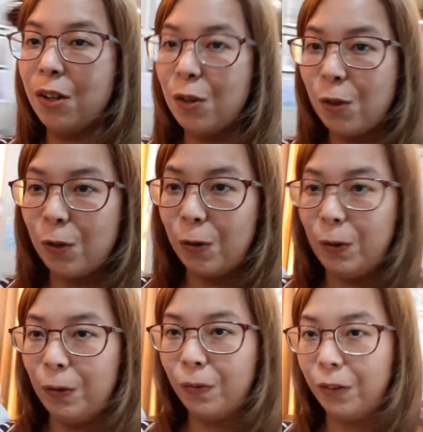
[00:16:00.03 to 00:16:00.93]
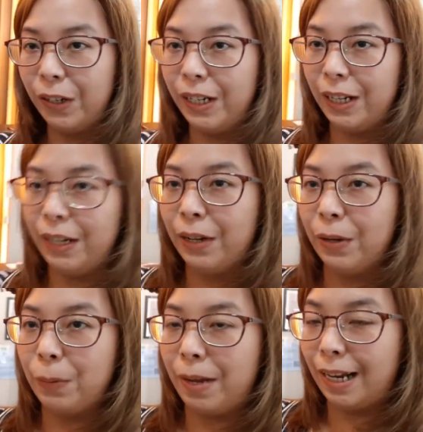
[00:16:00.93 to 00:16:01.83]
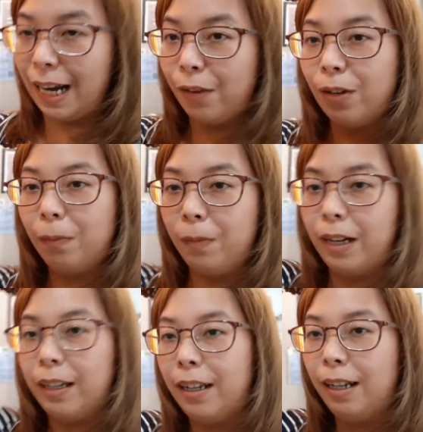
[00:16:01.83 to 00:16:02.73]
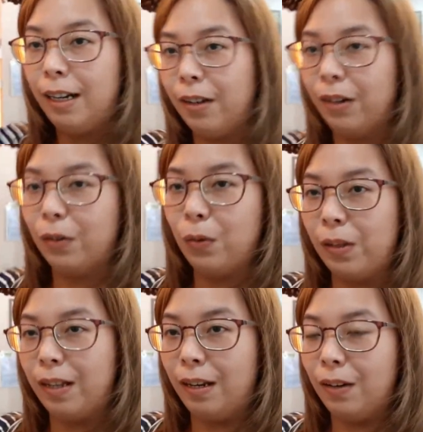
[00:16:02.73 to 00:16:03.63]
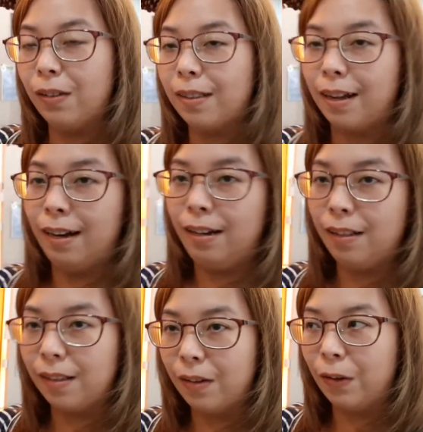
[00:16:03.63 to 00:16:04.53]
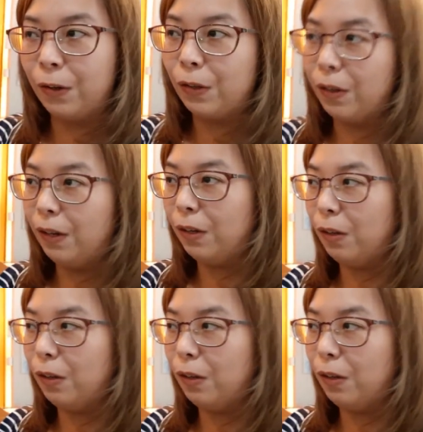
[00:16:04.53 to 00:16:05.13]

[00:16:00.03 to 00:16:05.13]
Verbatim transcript: So look for him and I will plug here kung sino yung stylist ko, sino